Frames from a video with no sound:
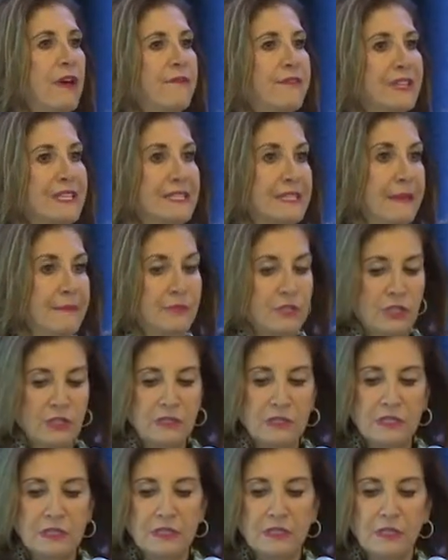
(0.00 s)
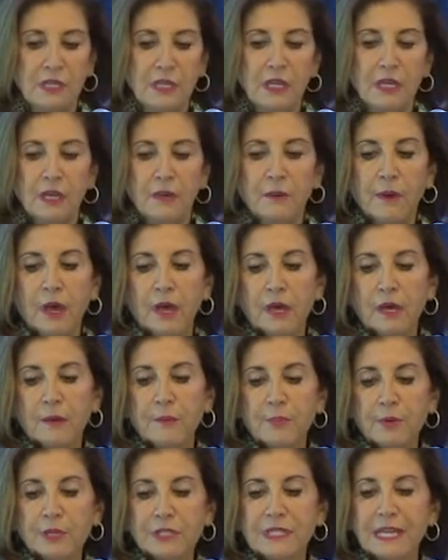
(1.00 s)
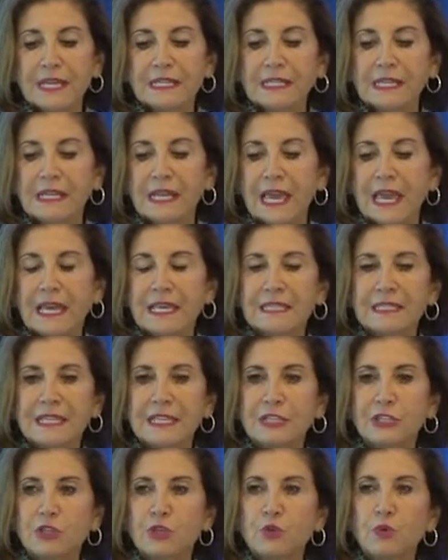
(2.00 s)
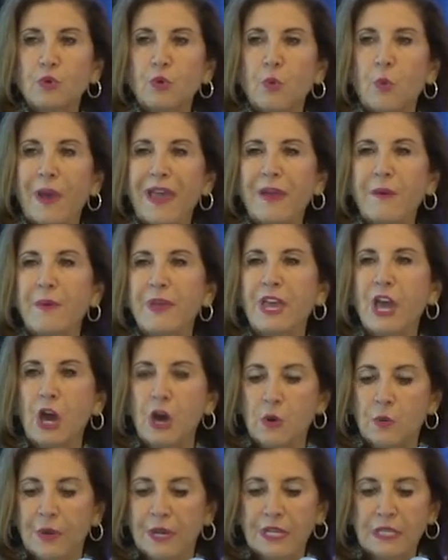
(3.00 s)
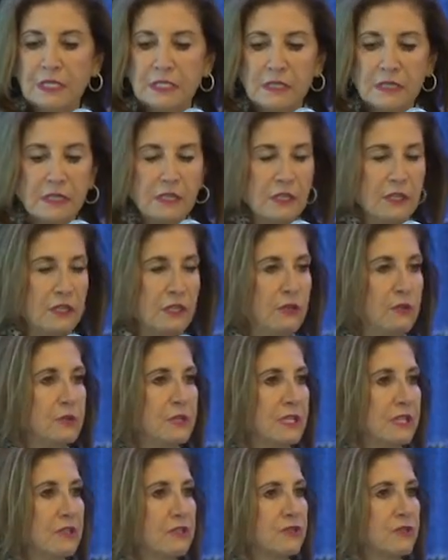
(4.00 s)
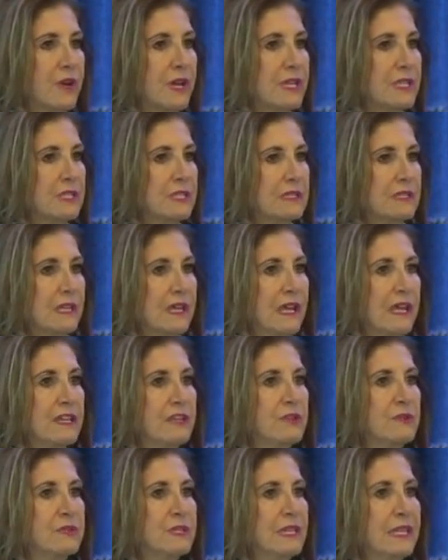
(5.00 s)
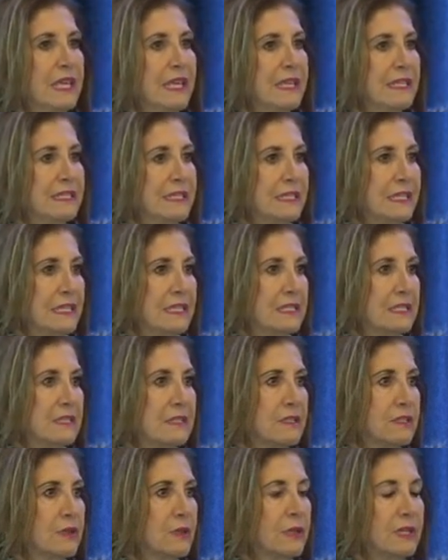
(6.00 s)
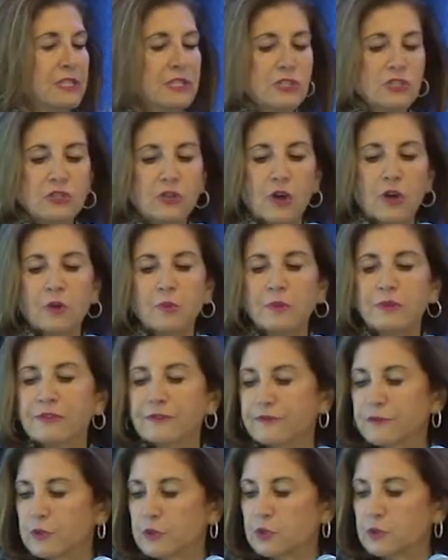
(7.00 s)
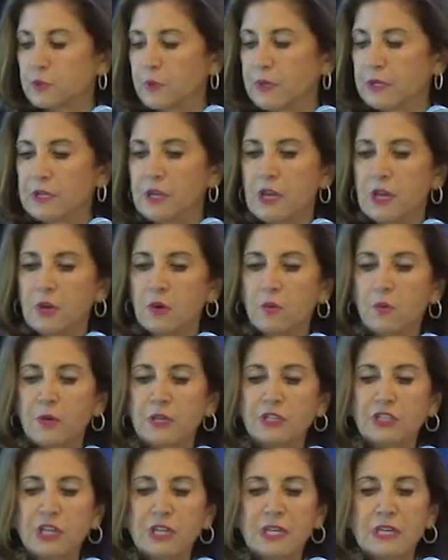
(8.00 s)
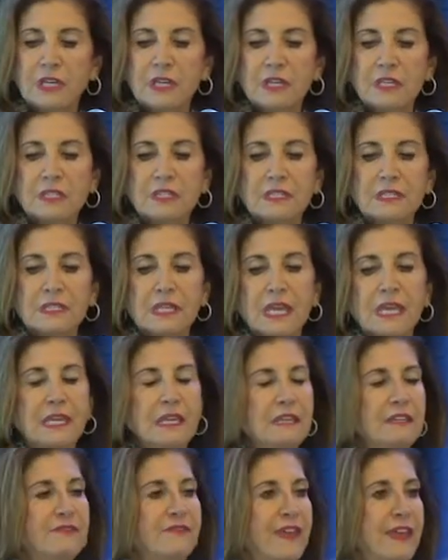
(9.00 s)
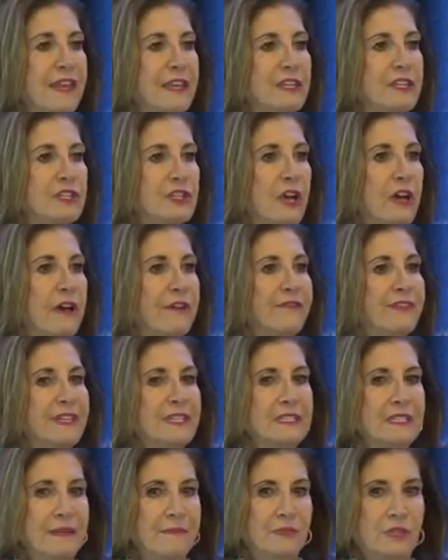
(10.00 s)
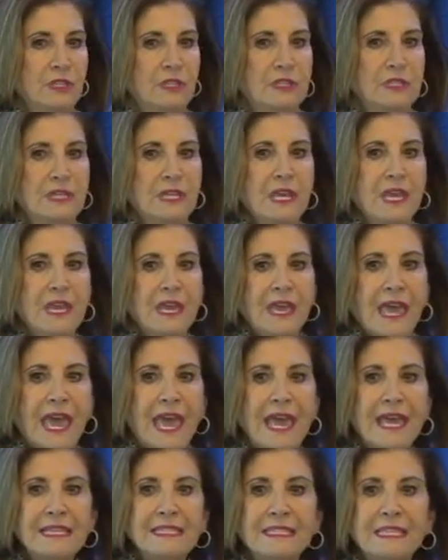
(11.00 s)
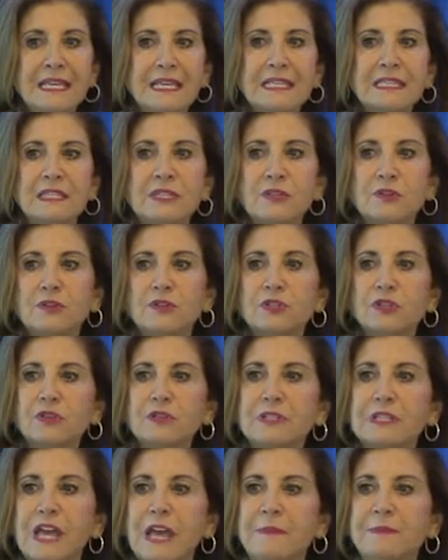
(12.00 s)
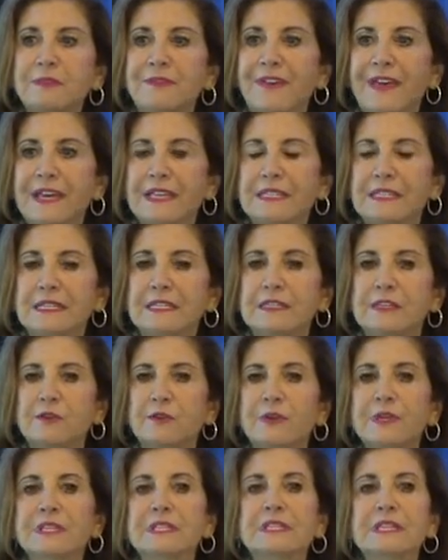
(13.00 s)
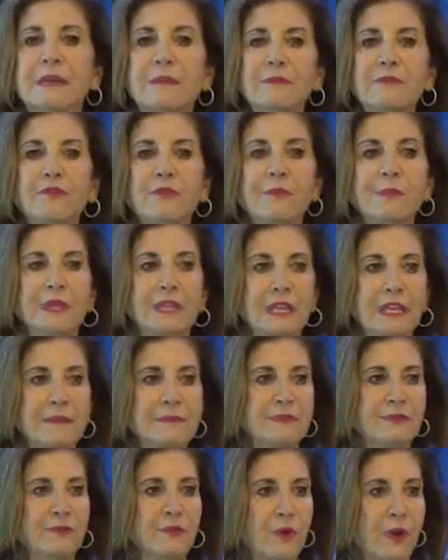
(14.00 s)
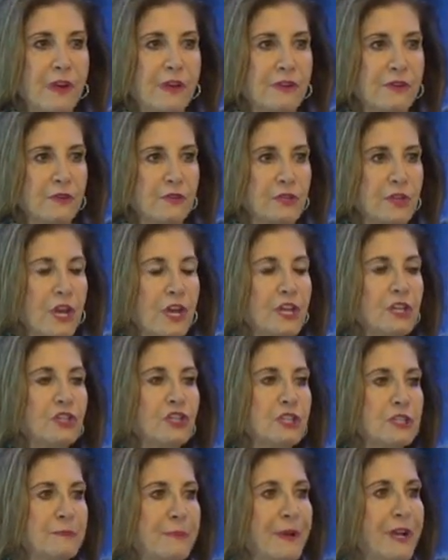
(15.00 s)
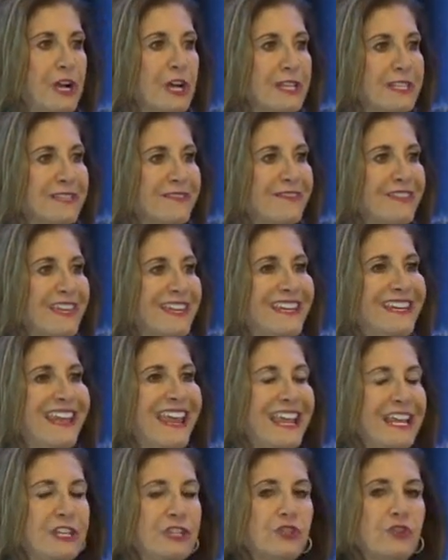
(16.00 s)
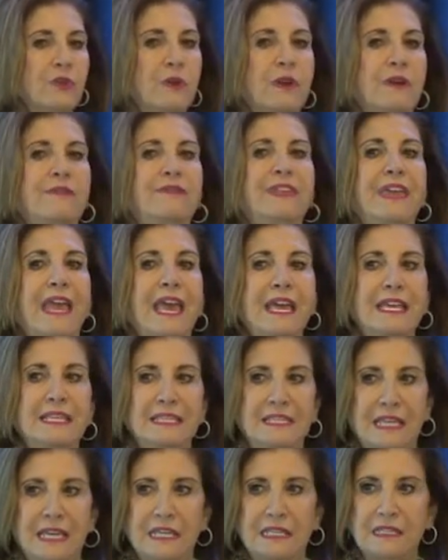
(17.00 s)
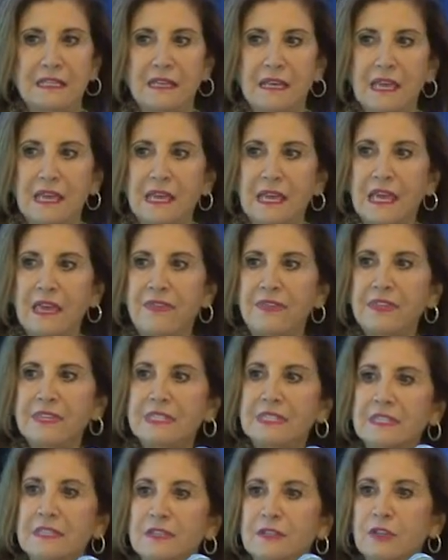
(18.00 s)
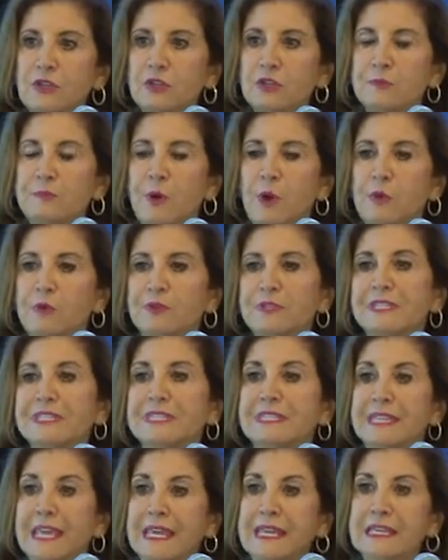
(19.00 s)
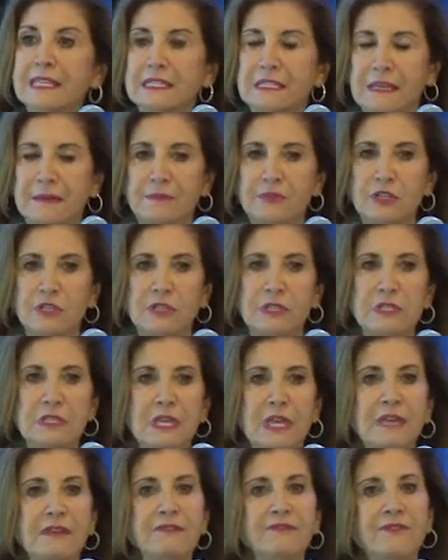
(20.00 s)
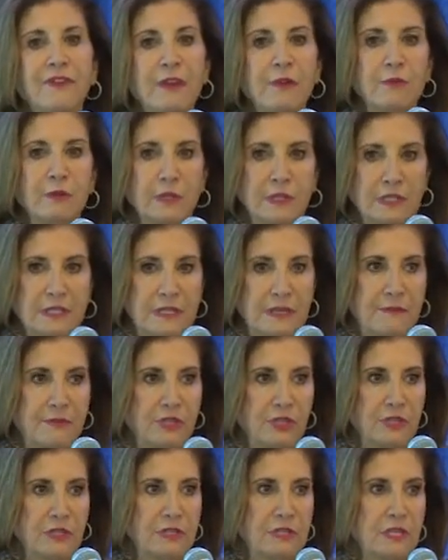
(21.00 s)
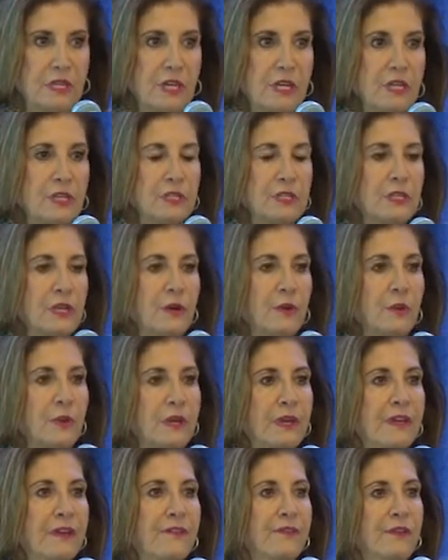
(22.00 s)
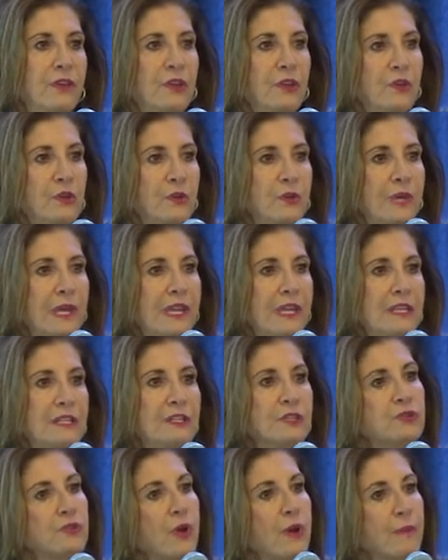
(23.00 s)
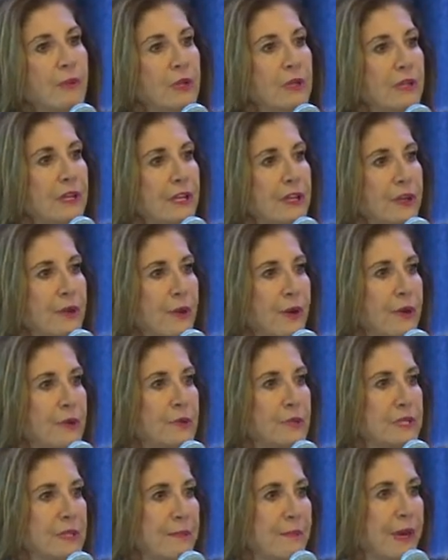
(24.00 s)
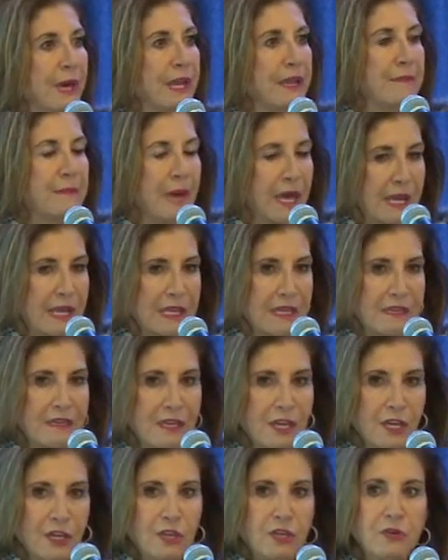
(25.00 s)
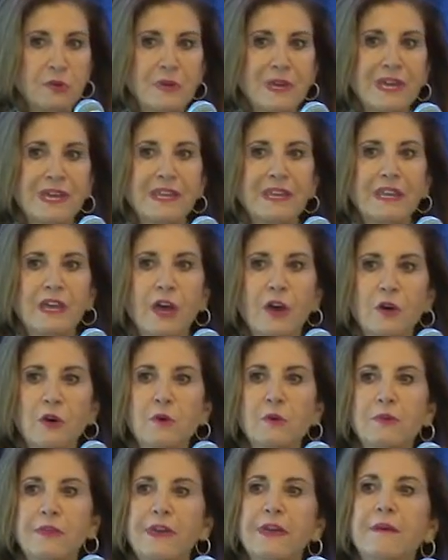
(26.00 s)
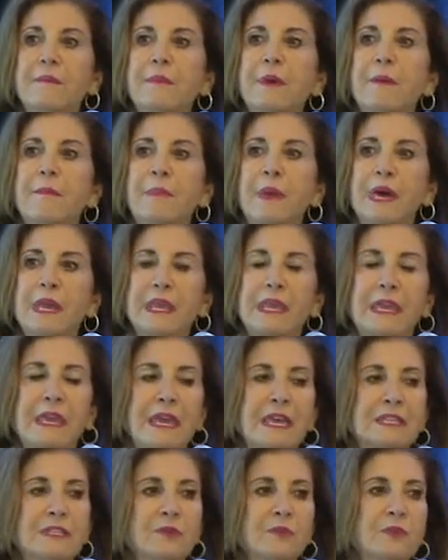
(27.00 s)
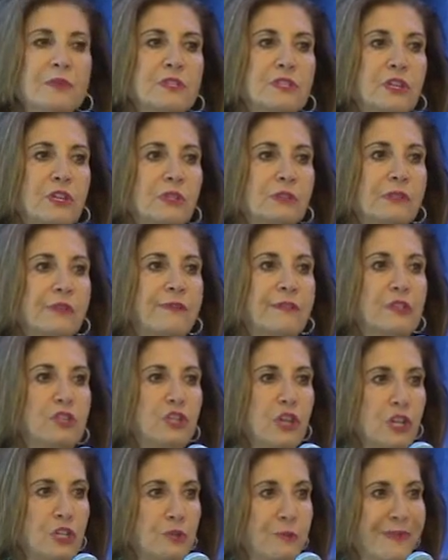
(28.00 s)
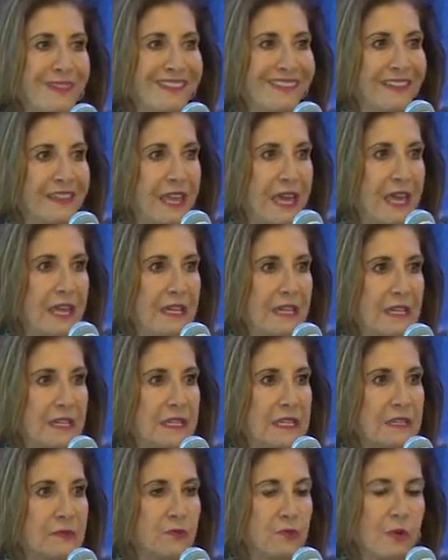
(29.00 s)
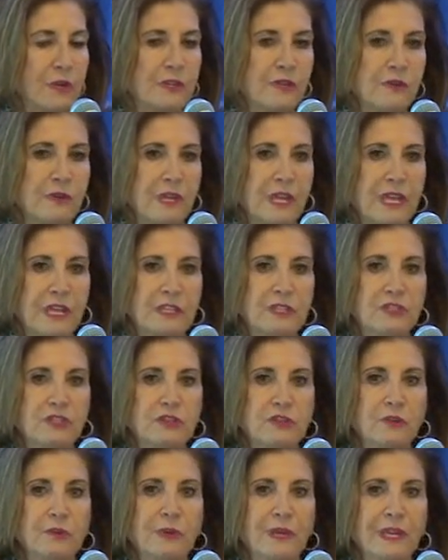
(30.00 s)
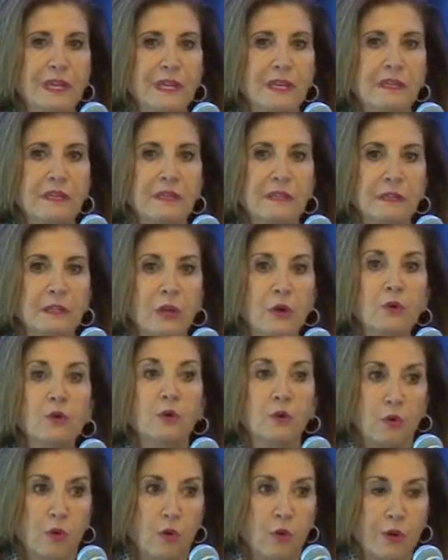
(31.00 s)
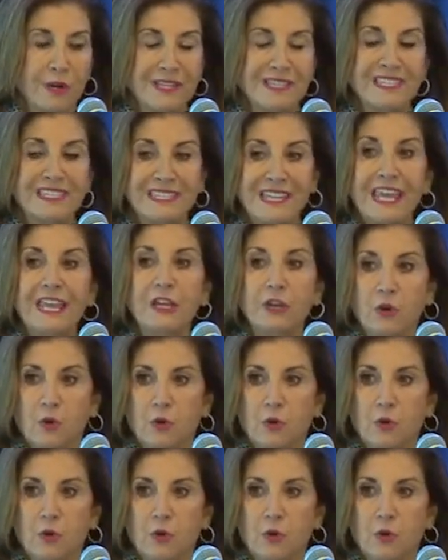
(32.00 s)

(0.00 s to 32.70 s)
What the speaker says: of exemptions, protecting assets through the way we own it, using trusts, and using entities. So let's start with the first one, which is taking advantage of exemptions. Assets, there are certain types of assets that are exempt from the claims of creditors just because of the nature of the asset. And there's both state exemptions and federal exemptions. So if you get into trouble and you owe somebody money, you can owe them money as a result of a judgment that is rendered against you in local court, in state